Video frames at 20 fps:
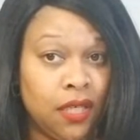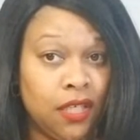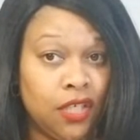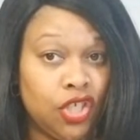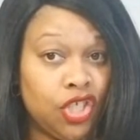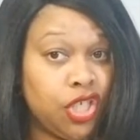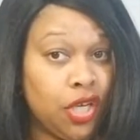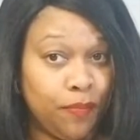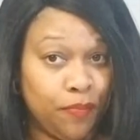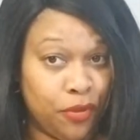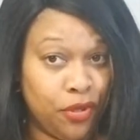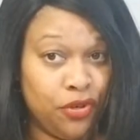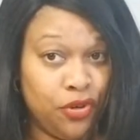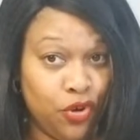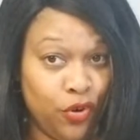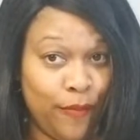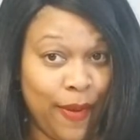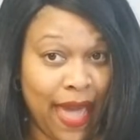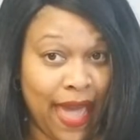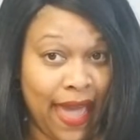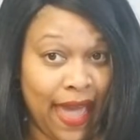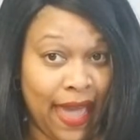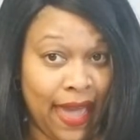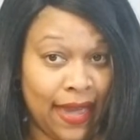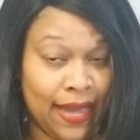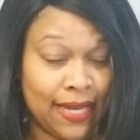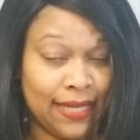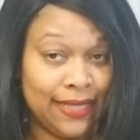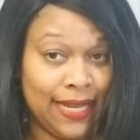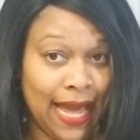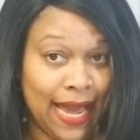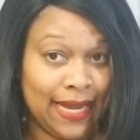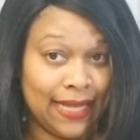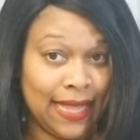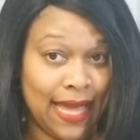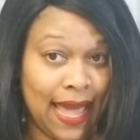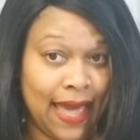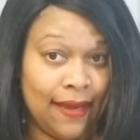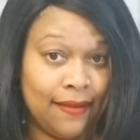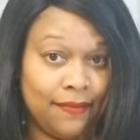ship a new bag like
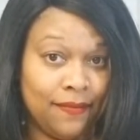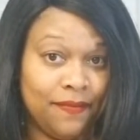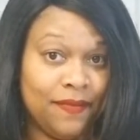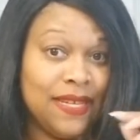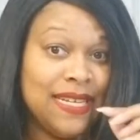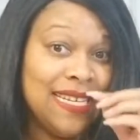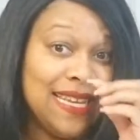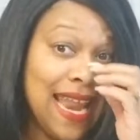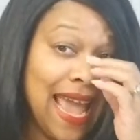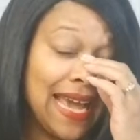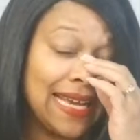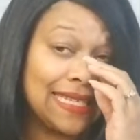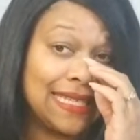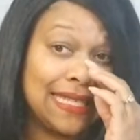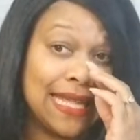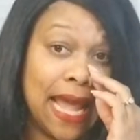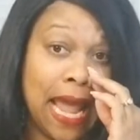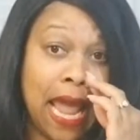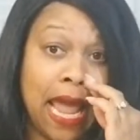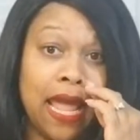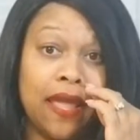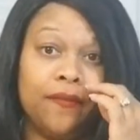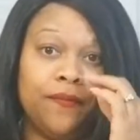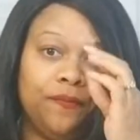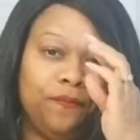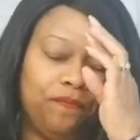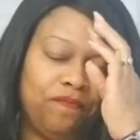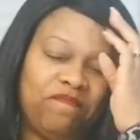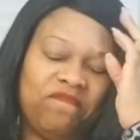that. Next thing,